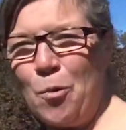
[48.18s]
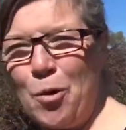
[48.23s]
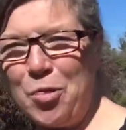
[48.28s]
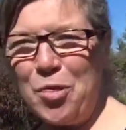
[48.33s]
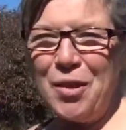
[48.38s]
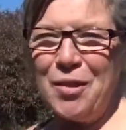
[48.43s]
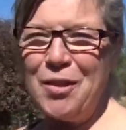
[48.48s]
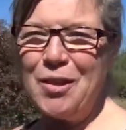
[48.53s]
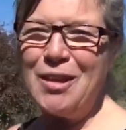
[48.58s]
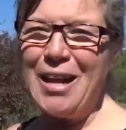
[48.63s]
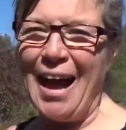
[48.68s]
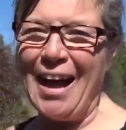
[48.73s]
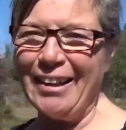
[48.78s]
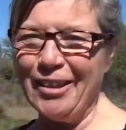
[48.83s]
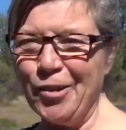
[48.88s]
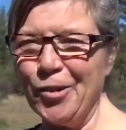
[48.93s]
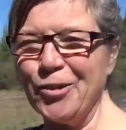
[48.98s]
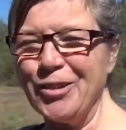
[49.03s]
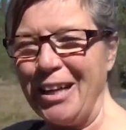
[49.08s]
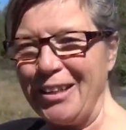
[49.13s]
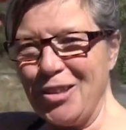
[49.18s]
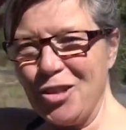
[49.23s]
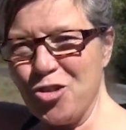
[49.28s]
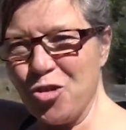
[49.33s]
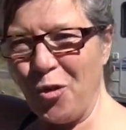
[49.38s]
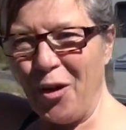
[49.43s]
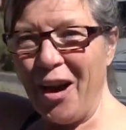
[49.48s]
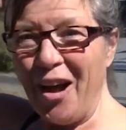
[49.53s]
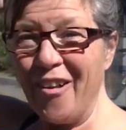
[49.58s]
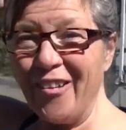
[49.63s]
one thing that I learned on the
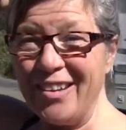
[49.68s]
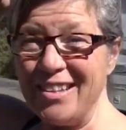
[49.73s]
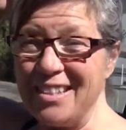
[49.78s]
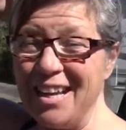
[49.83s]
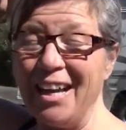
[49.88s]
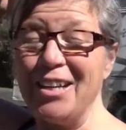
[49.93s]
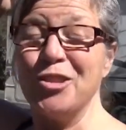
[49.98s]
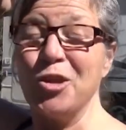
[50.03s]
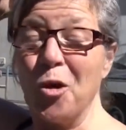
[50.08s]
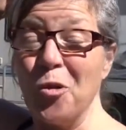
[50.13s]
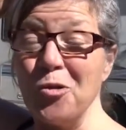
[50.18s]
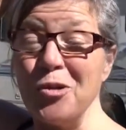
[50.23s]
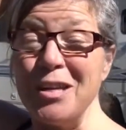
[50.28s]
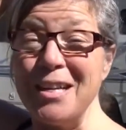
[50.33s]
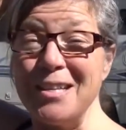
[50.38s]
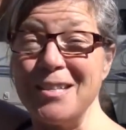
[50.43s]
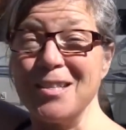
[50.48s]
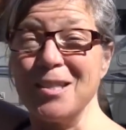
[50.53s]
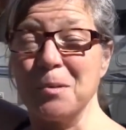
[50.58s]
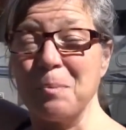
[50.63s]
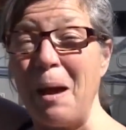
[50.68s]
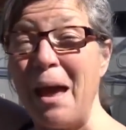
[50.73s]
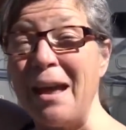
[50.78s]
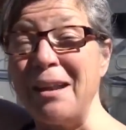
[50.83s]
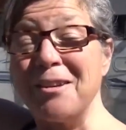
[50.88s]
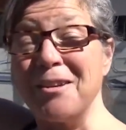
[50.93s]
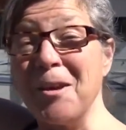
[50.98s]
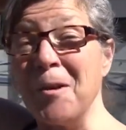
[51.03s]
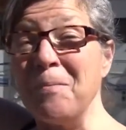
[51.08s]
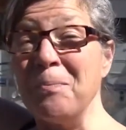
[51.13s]
trail is I don't need to
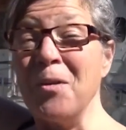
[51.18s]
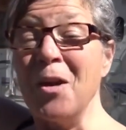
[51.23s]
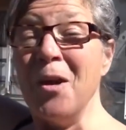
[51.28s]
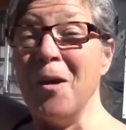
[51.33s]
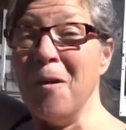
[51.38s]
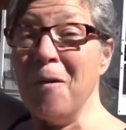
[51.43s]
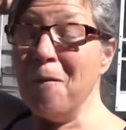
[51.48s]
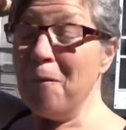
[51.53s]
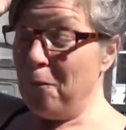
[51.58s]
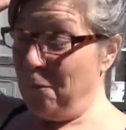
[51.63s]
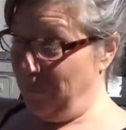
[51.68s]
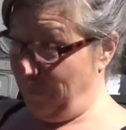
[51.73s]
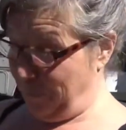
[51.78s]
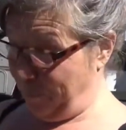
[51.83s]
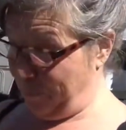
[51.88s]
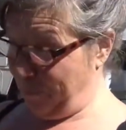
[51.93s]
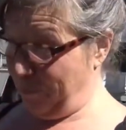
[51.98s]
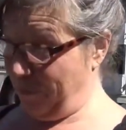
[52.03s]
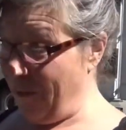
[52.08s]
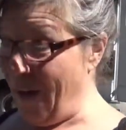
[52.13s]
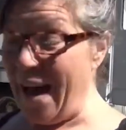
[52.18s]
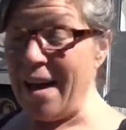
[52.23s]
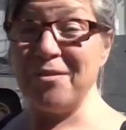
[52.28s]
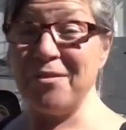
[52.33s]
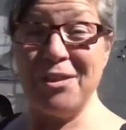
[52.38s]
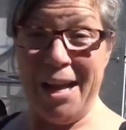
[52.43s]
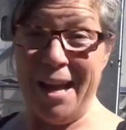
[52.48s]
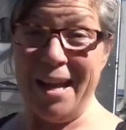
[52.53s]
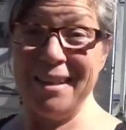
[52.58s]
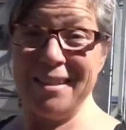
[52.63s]
spend
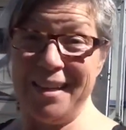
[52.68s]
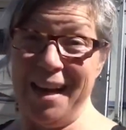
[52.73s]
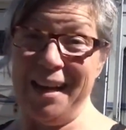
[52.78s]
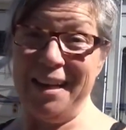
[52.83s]
5 days